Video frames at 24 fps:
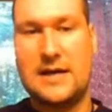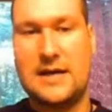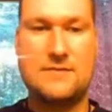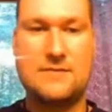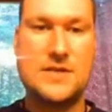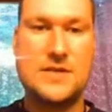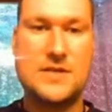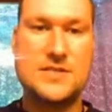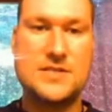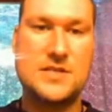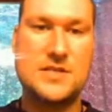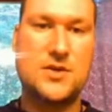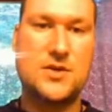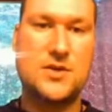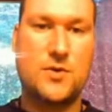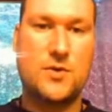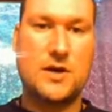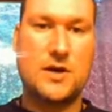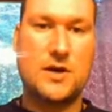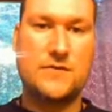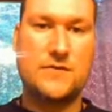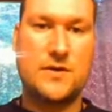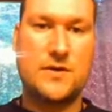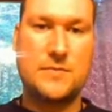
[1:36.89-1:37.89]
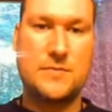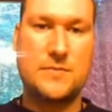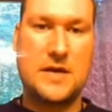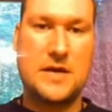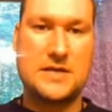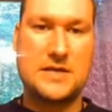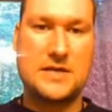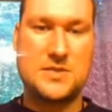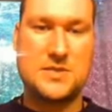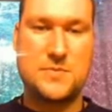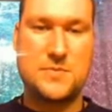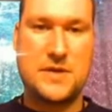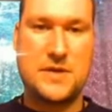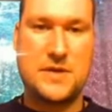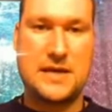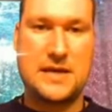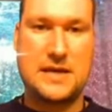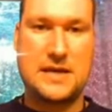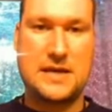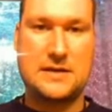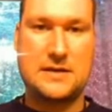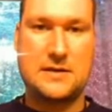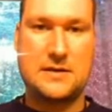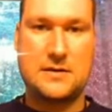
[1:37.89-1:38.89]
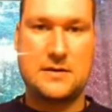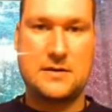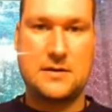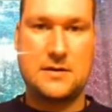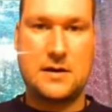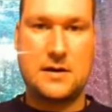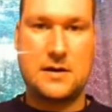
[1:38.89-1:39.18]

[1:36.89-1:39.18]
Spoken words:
Every single one of them has been